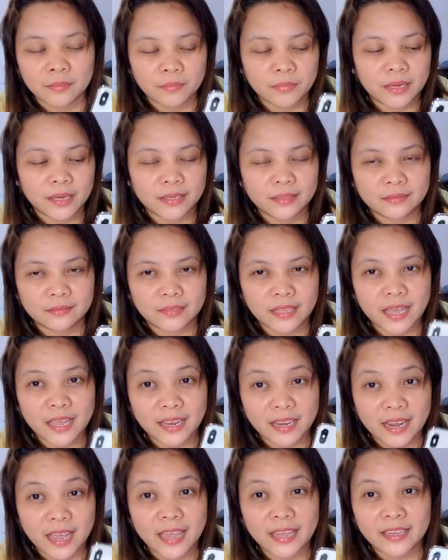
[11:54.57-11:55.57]
But
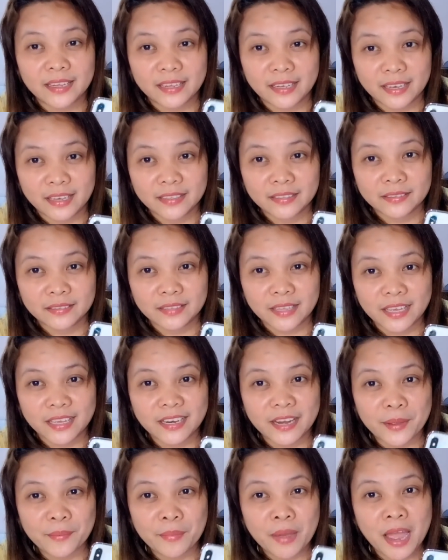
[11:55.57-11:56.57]
I like it
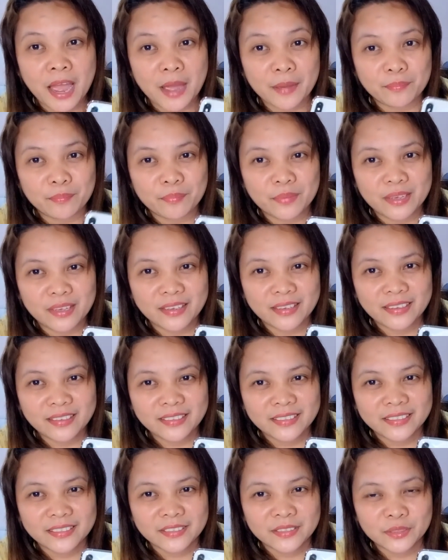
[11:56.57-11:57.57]
and I'm happy
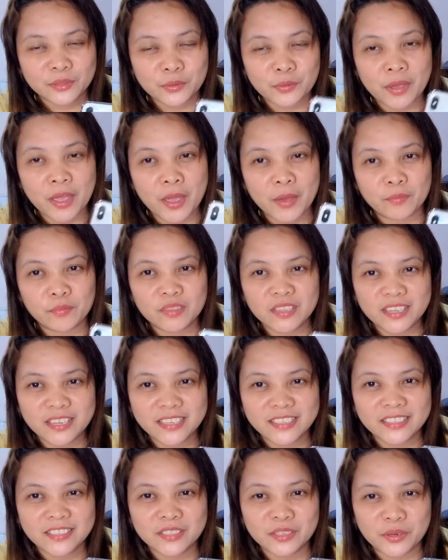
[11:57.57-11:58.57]
to have
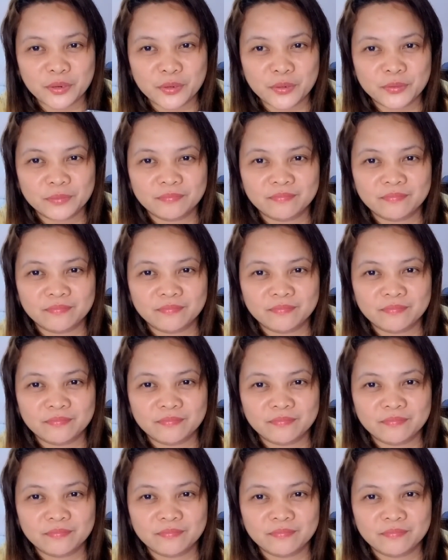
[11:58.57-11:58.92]
this. So,